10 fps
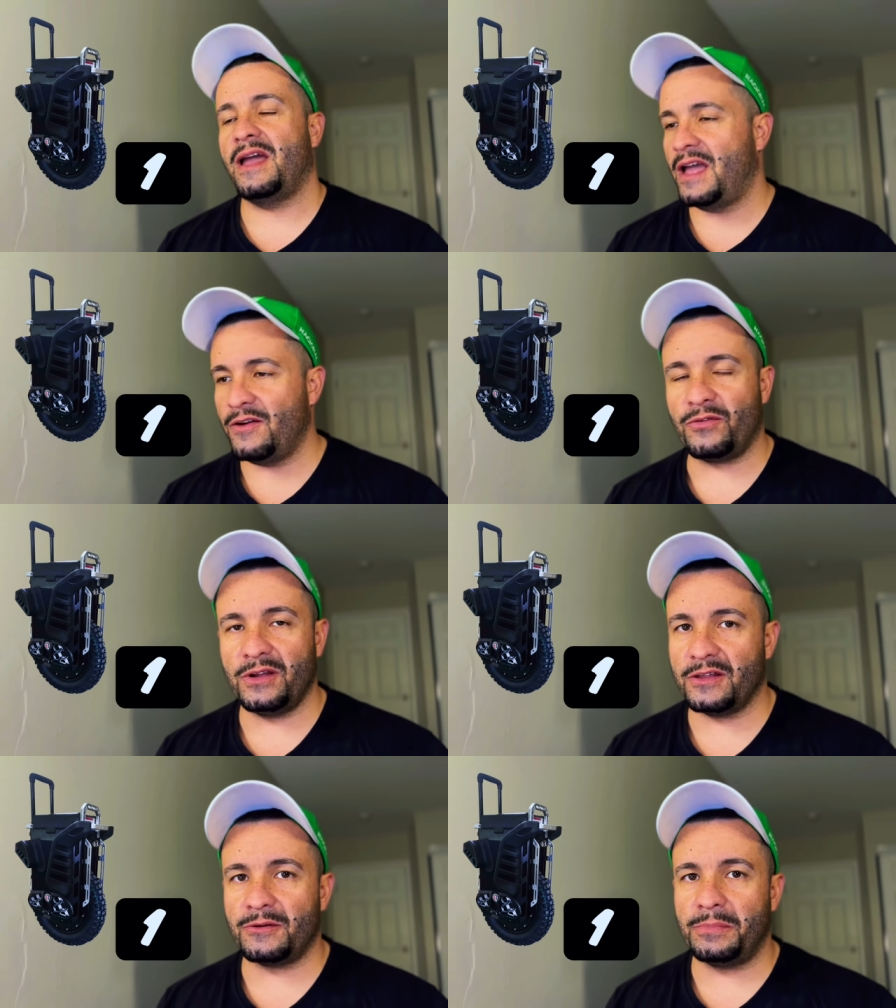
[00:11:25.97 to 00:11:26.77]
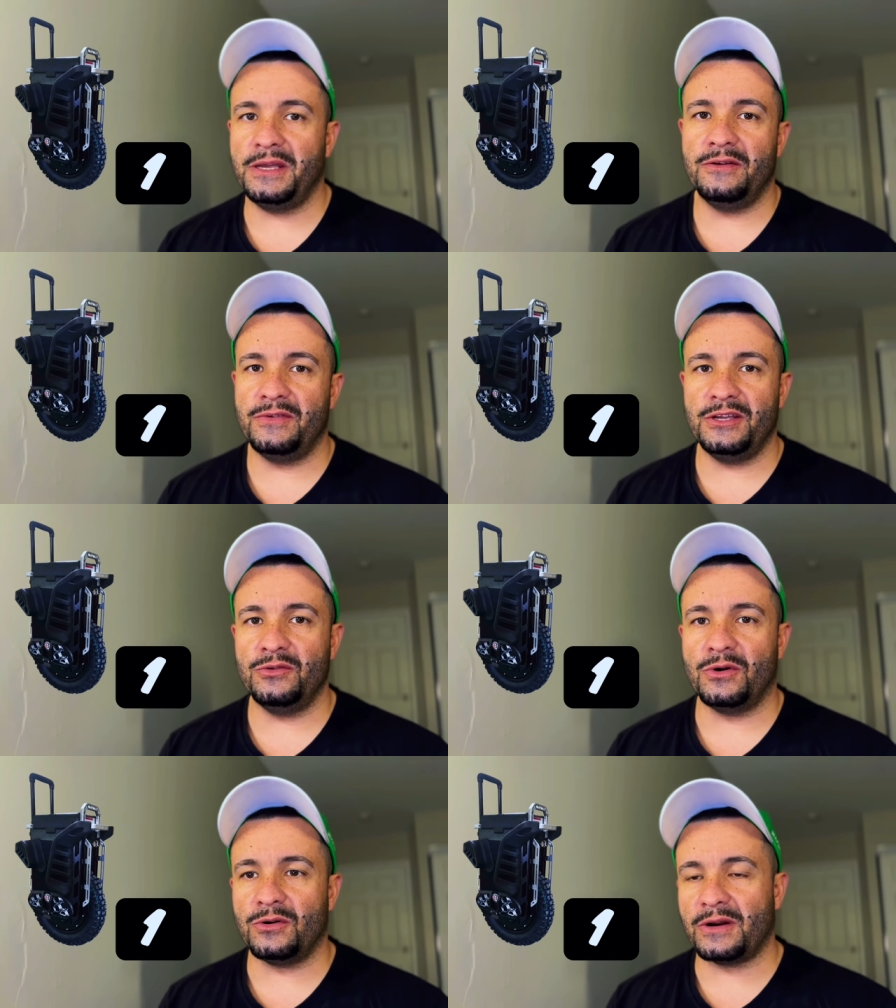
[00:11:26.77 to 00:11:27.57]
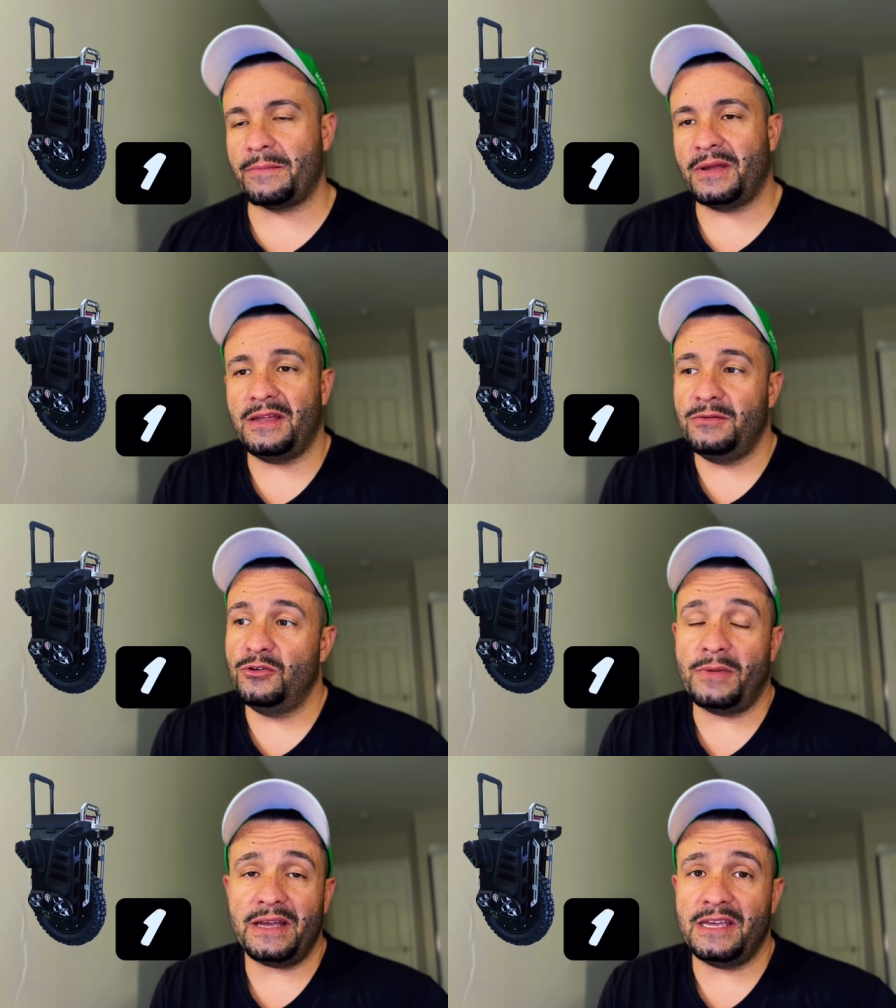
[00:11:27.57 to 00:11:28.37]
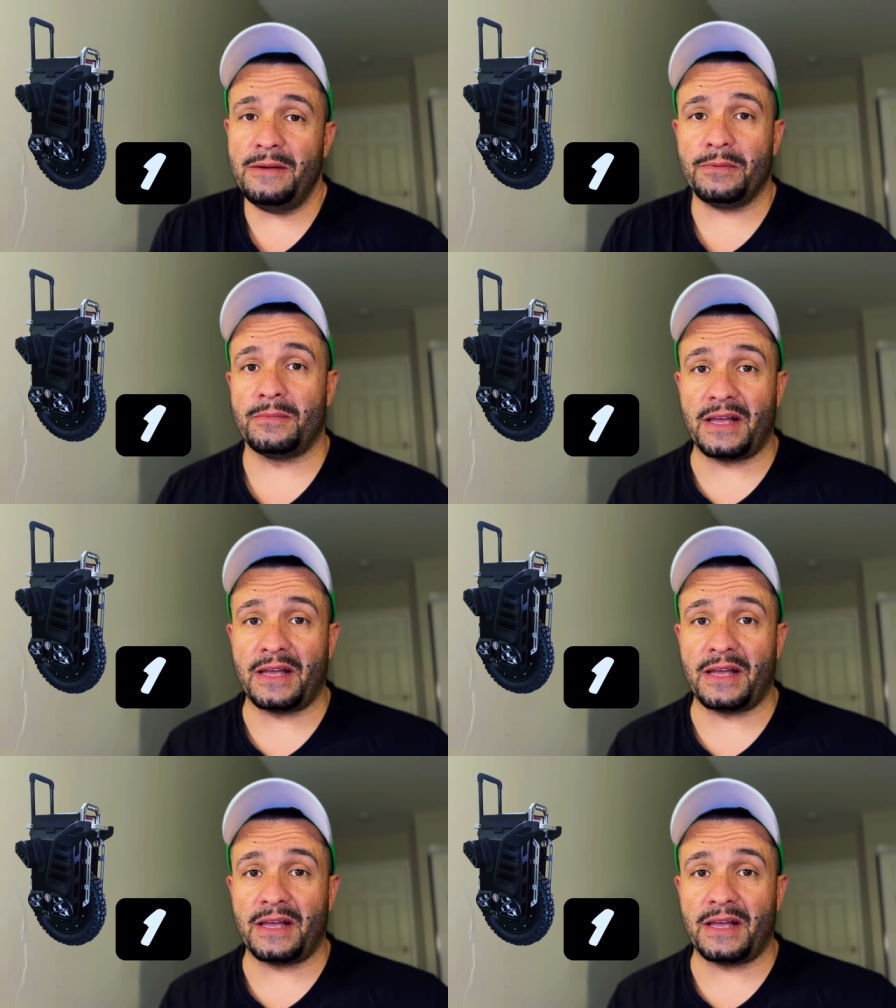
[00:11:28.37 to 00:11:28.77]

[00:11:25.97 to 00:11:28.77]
every other PEV you own. I mean, you might keep them.